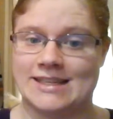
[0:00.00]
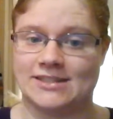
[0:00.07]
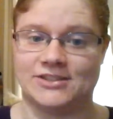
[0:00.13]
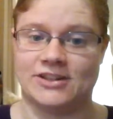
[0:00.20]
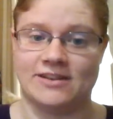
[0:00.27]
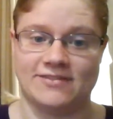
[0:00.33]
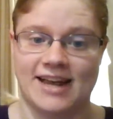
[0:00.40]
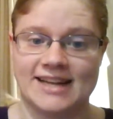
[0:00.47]

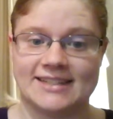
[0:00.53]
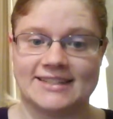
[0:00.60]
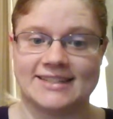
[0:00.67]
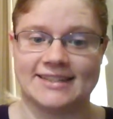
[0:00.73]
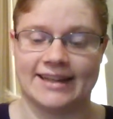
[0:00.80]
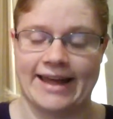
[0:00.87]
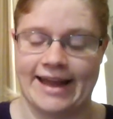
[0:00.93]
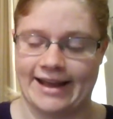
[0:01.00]
Center
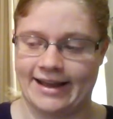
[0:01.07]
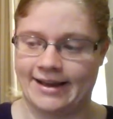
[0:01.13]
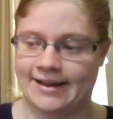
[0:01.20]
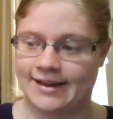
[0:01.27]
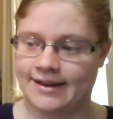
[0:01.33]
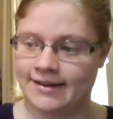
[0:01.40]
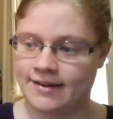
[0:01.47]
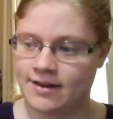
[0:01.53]
events
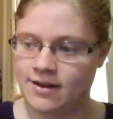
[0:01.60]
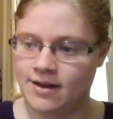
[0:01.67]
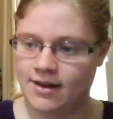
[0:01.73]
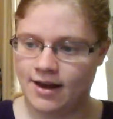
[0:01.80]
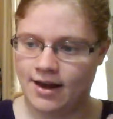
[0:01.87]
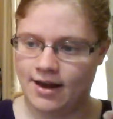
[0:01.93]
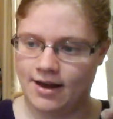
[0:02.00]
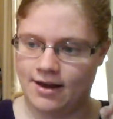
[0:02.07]
like
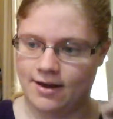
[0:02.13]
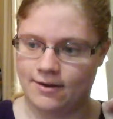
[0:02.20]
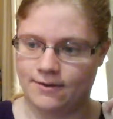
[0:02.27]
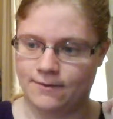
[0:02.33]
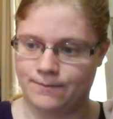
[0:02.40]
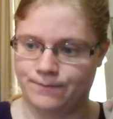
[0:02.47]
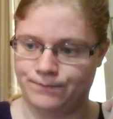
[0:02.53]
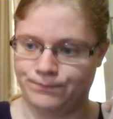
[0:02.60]

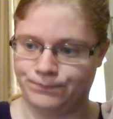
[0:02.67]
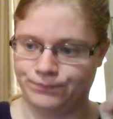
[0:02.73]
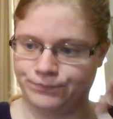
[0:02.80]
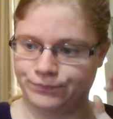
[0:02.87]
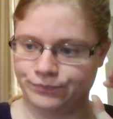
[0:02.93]
we'll